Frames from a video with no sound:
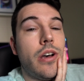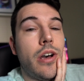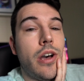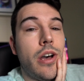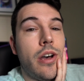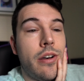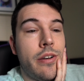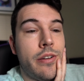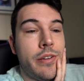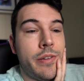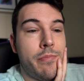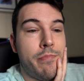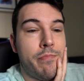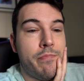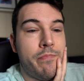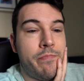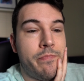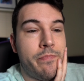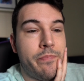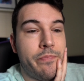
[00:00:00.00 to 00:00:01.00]
Um,
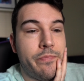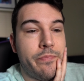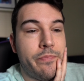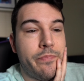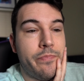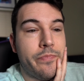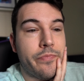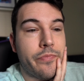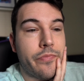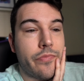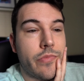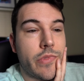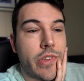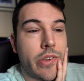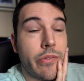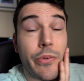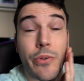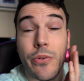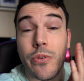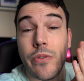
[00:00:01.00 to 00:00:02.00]

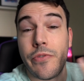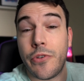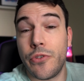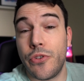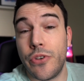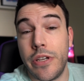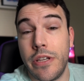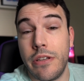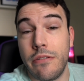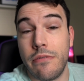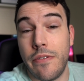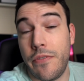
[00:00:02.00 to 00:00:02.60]
well, if you're looking,